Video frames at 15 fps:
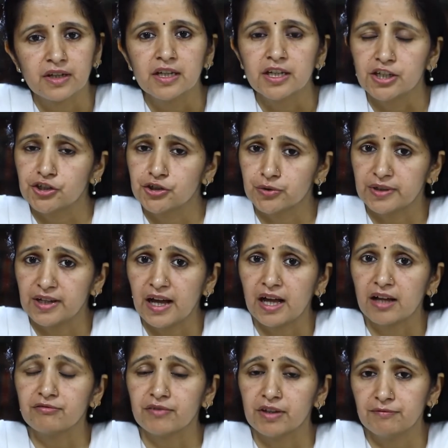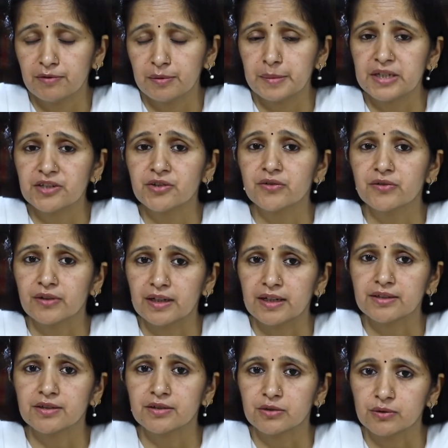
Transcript: He should have information related